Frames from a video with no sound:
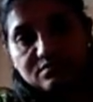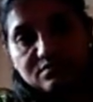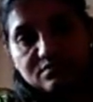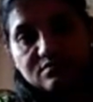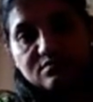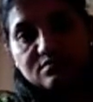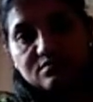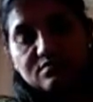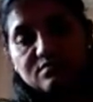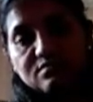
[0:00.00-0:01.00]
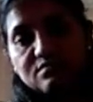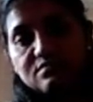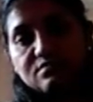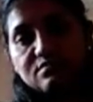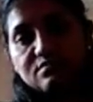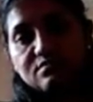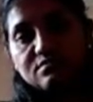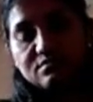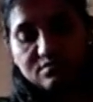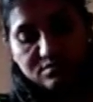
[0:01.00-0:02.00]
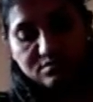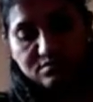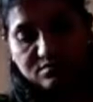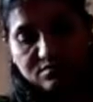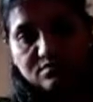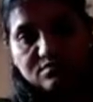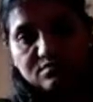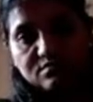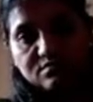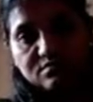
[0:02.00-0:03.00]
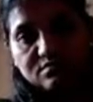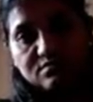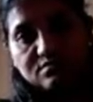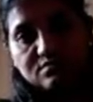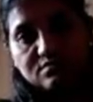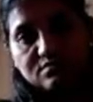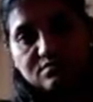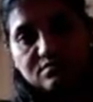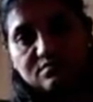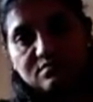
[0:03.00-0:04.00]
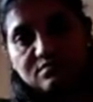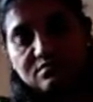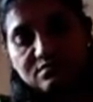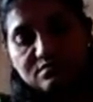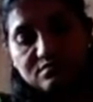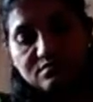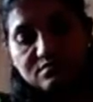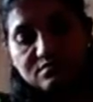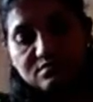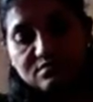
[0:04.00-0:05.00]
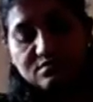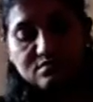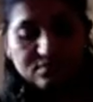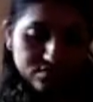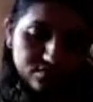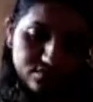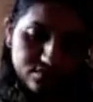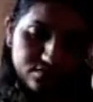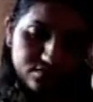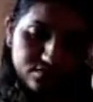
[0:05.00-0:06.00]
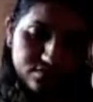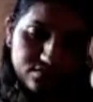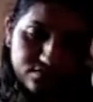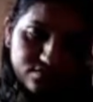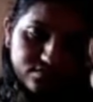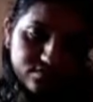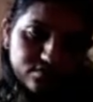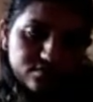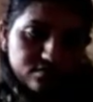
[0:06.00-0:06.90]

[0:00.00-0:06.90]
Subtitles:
(not speaking)